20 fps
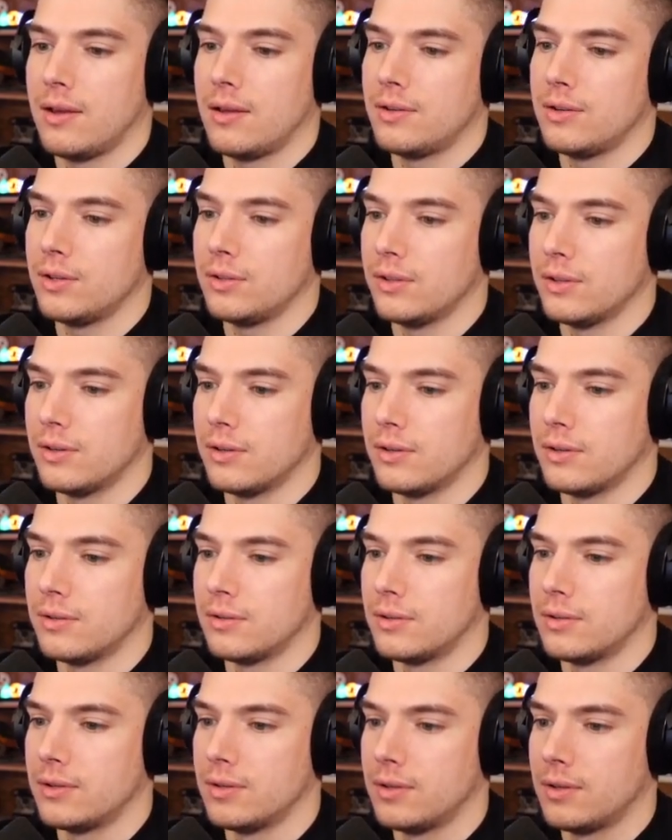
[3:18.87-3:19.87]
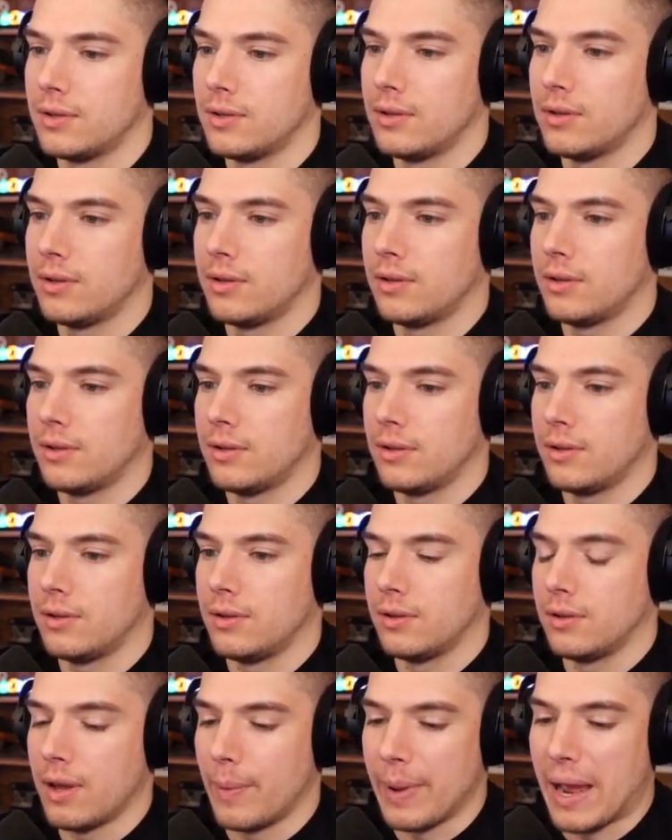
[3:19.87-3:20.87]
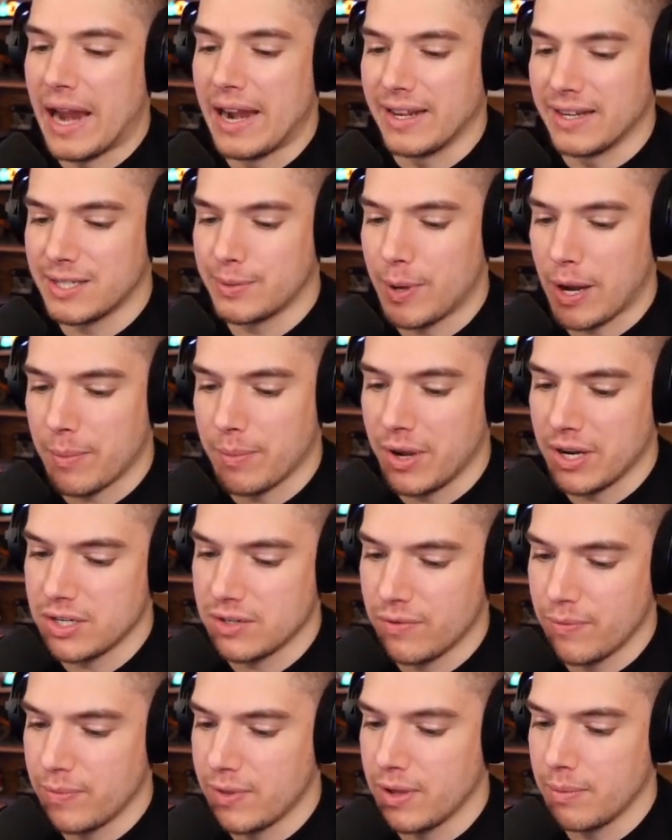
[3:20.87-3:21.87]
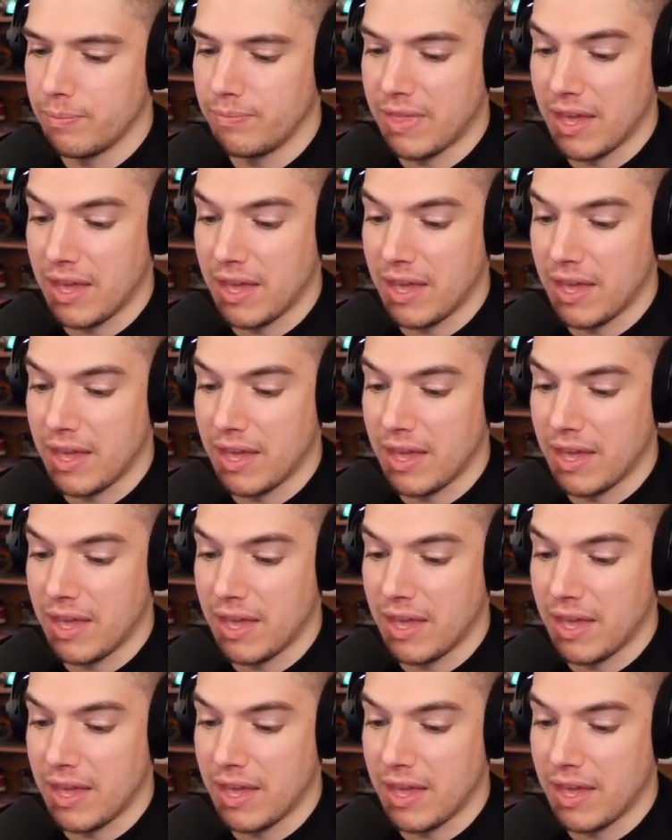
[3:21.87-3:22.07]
Do a little I, mean, I didn't expect much from them.